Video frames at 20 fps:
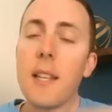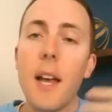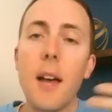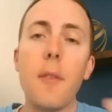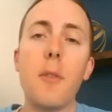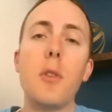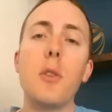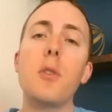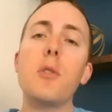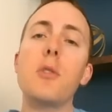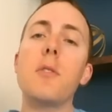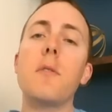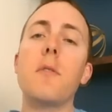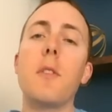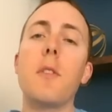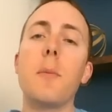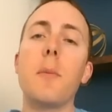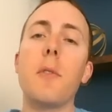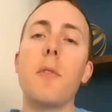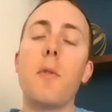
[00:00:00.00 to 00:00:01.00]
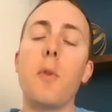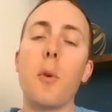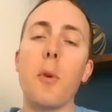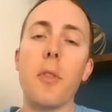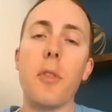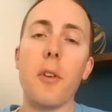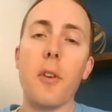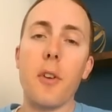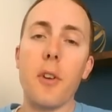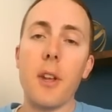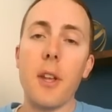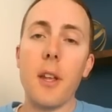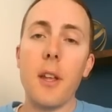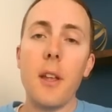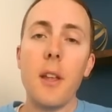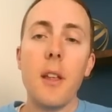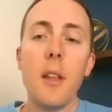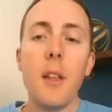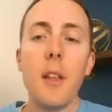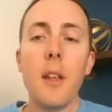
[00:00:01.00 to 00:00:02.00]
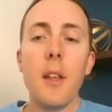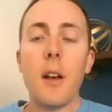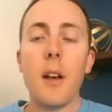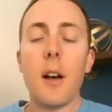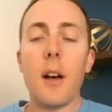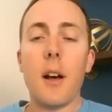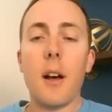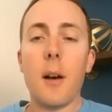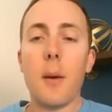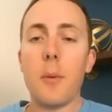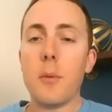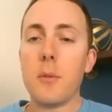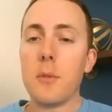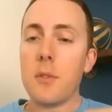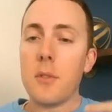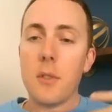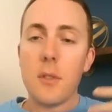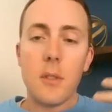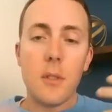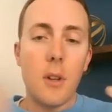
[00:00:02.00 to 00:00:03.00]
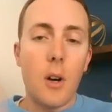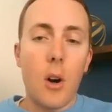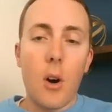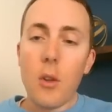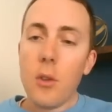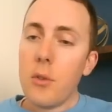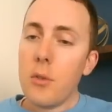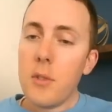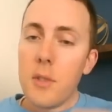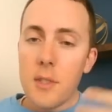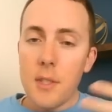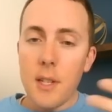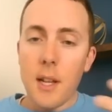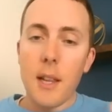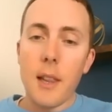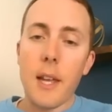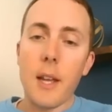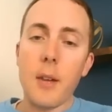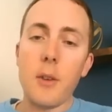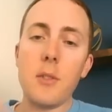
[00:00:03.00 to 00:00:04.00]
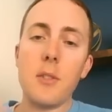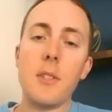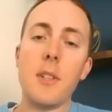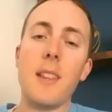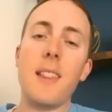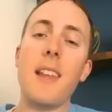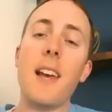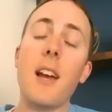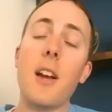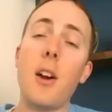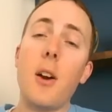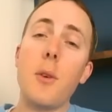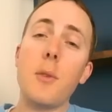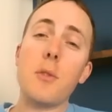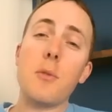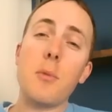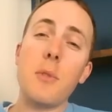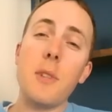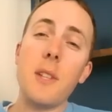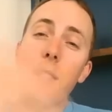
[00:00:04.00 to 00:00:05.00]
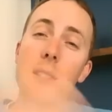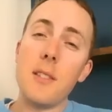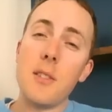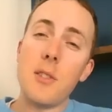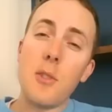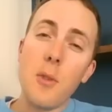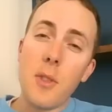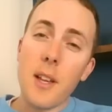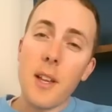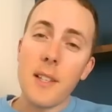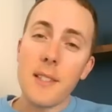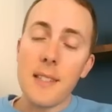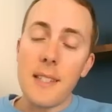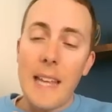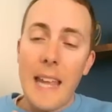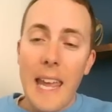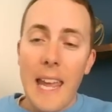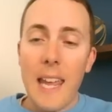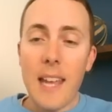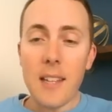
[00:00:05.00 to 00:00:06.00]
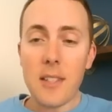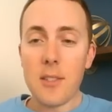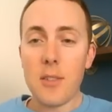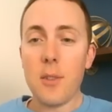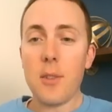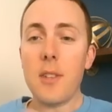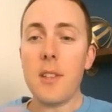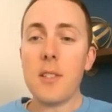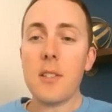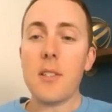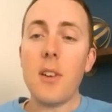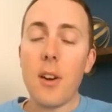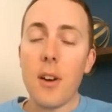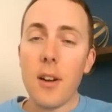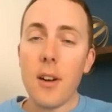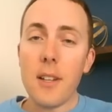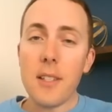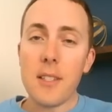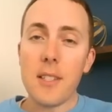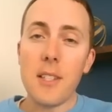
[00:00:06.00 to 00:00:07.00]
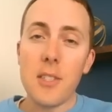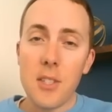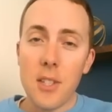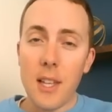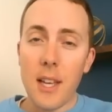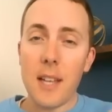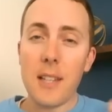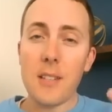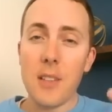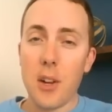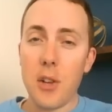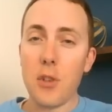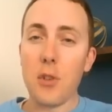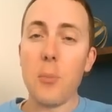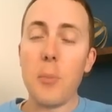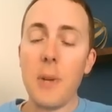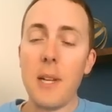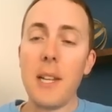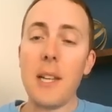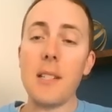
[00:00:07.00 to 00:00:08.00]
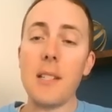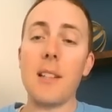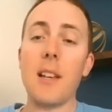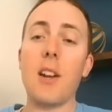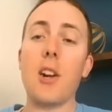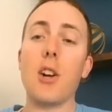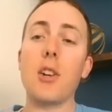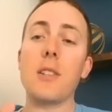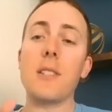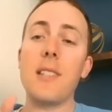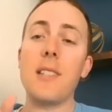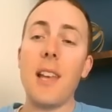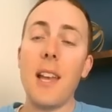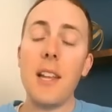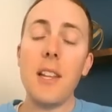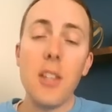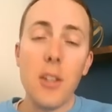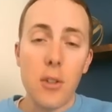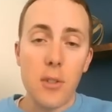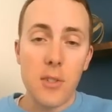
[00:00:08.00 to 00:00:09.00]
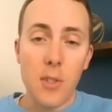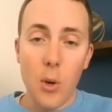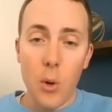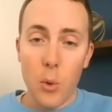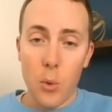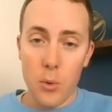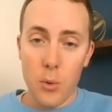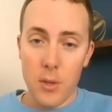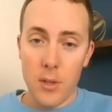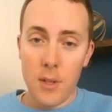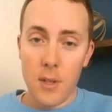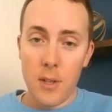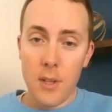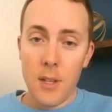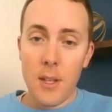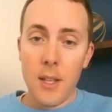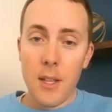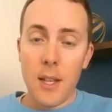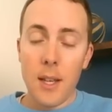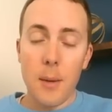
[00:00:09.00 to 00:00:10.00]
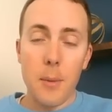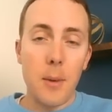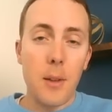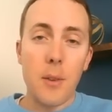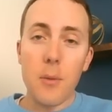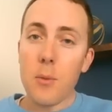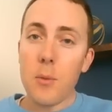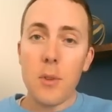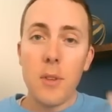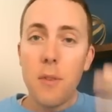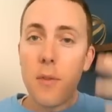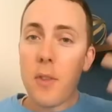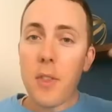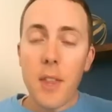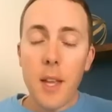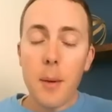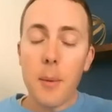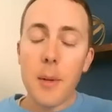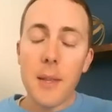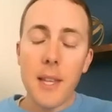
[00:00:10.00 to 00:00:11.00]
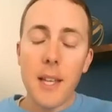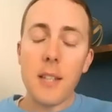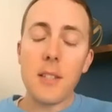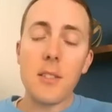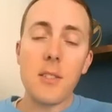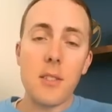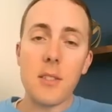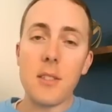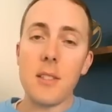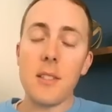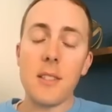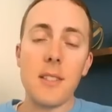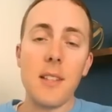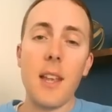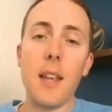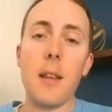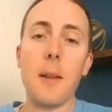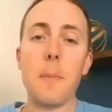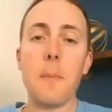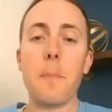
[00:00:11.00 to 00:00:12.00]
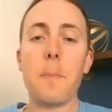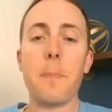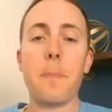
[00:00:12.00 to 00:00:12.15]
evolution from the 430. It's an all-new design language, and that car was released in 2008. So this car essentially has underpinnings that are 10 years old. I mean, if you think about that, it's just insane.